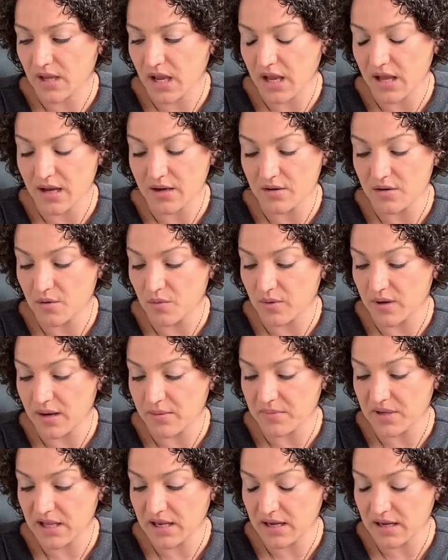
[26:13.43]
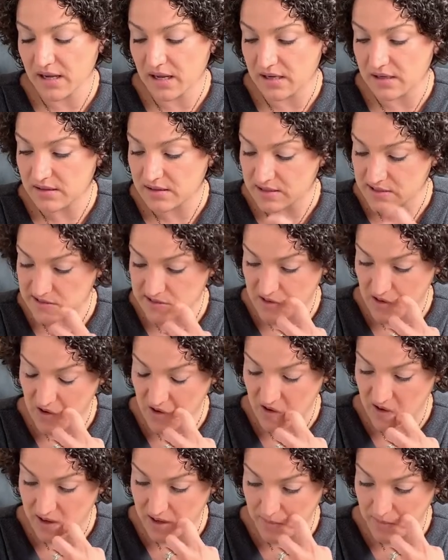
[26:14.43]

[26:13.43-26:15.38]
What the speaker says: I don't know what I'm getting out of this card.